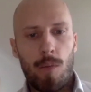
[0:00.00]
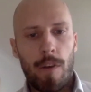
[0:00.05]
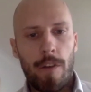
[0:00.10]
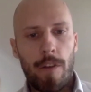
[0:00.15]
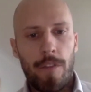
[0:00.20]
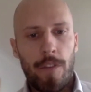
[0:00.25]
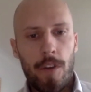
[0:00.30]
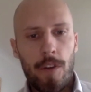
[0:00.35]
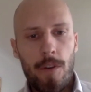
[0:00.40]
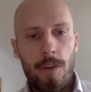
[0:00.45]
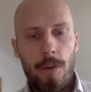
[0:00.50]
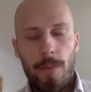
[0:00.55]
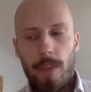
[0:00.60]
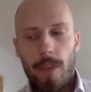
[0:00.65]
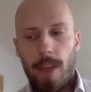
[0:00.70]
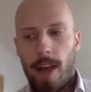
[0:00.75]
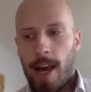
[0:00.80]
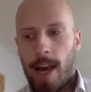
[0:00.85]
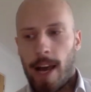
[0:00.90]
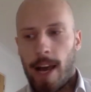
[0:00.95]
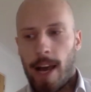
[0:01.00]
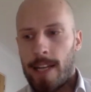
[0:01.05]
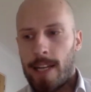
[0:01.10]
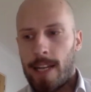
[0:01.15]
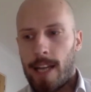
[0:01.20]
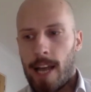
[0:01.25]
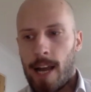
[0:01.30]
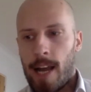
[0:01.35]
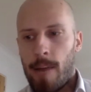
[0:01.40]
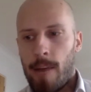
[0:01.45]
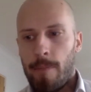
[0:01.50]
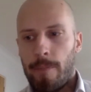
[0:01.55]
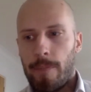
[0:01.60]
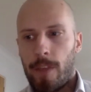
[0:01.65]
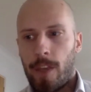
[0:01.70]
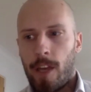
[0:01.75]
with you and um,